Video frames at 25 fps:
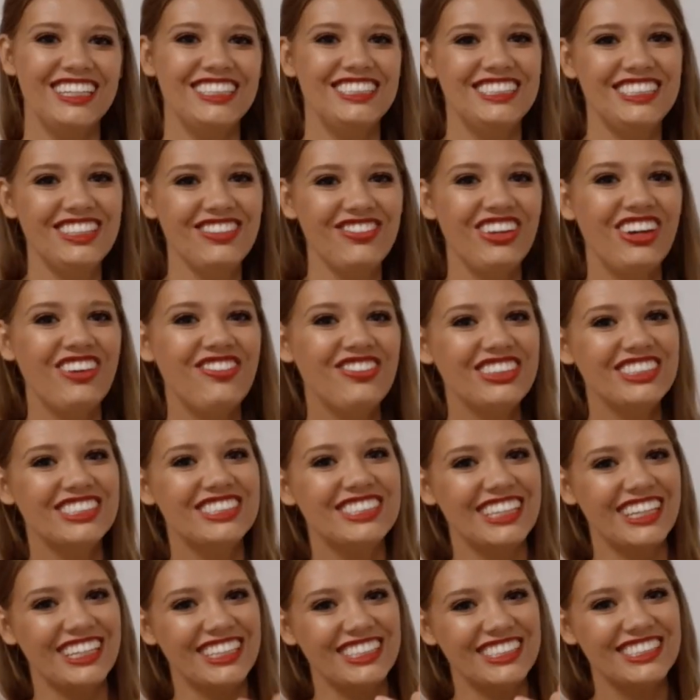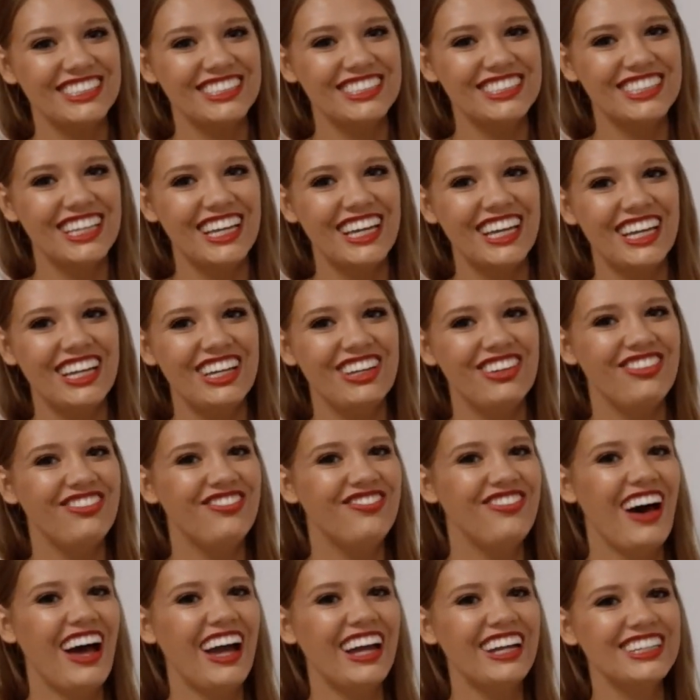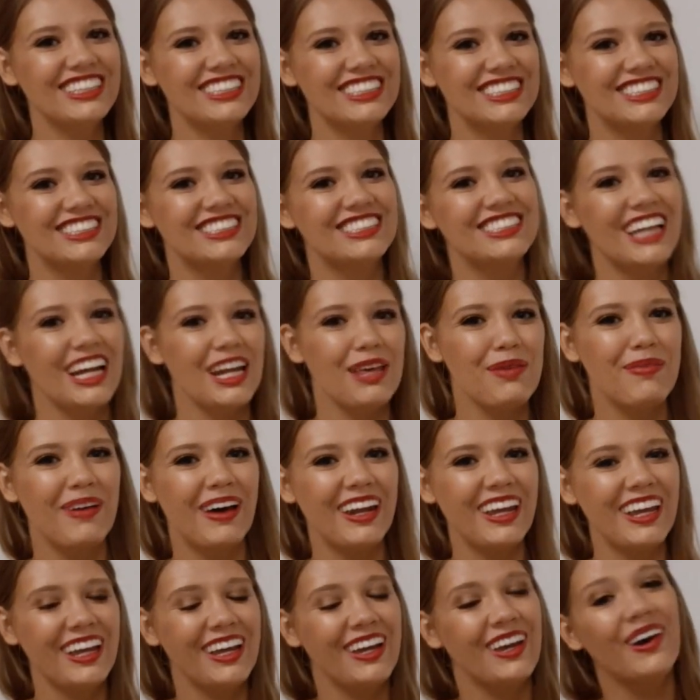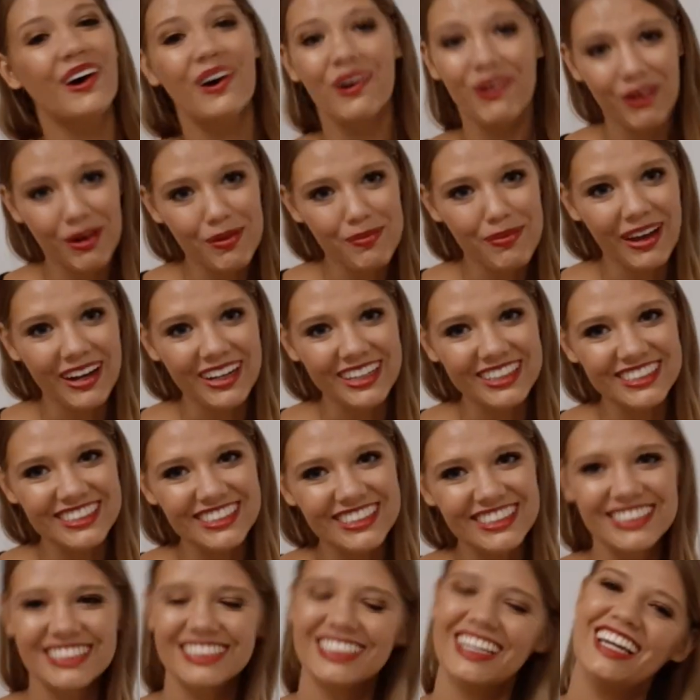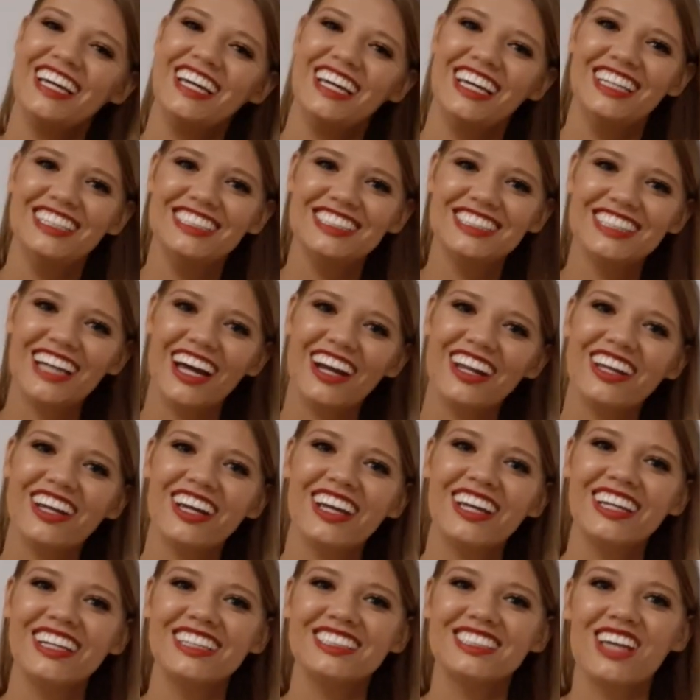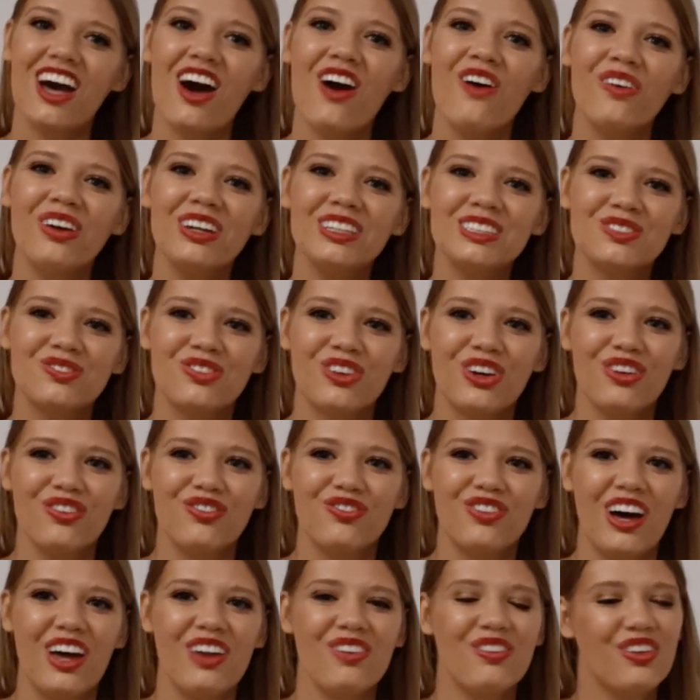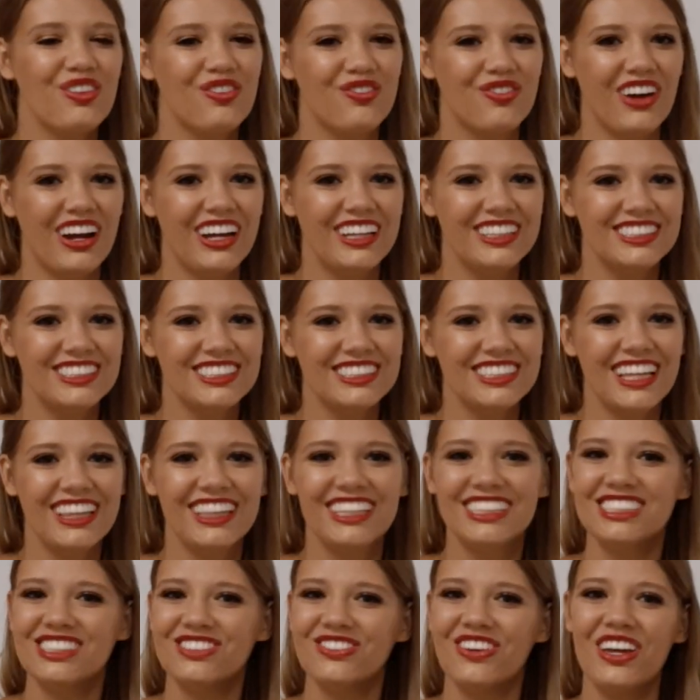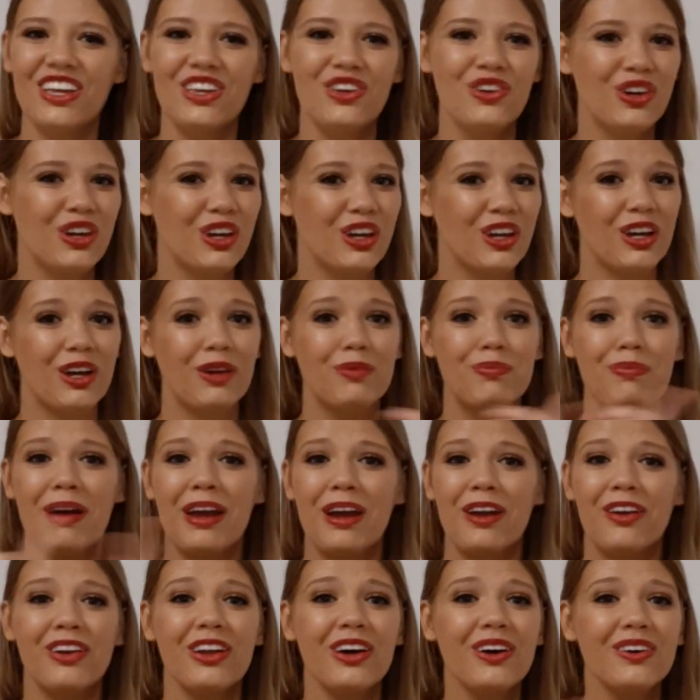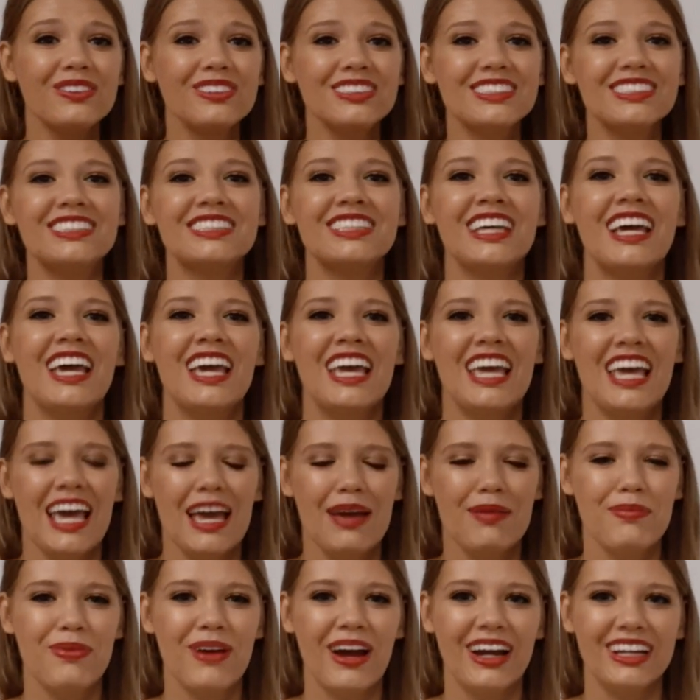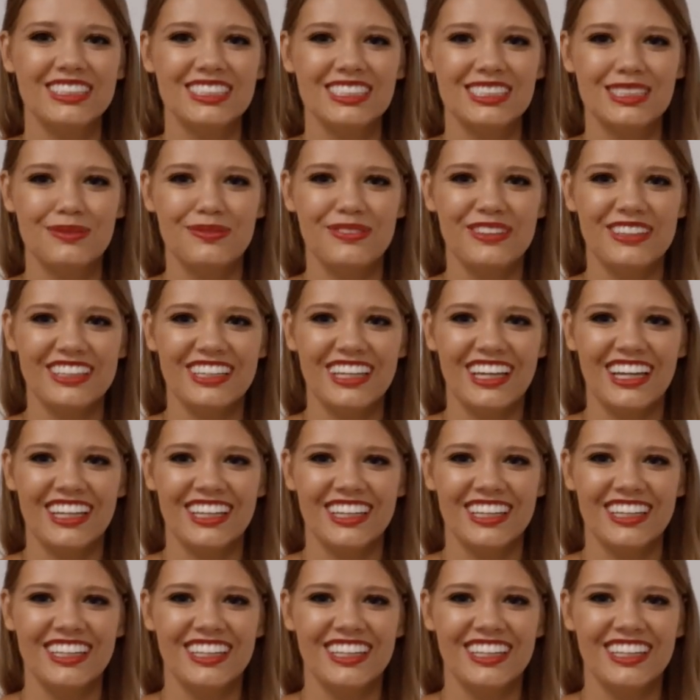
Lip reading: Tip number 6, find a study buddy or buddies. Studying is always more fun with friends, and this way you can compare notes and practice speaking.